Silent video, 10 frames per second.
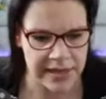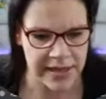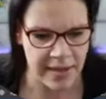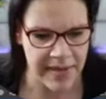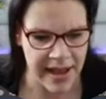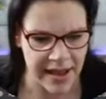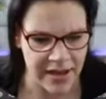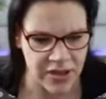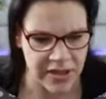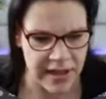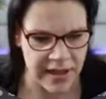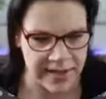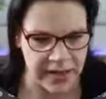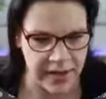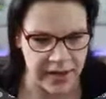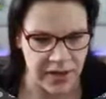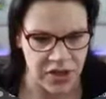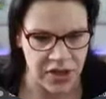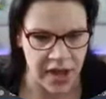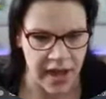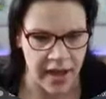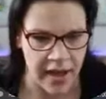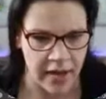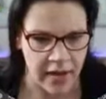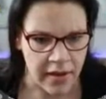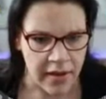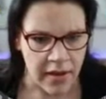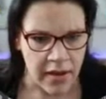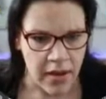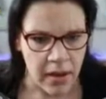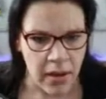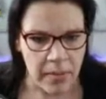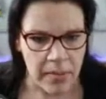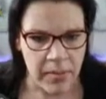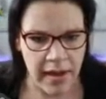So let me actually see if I can share my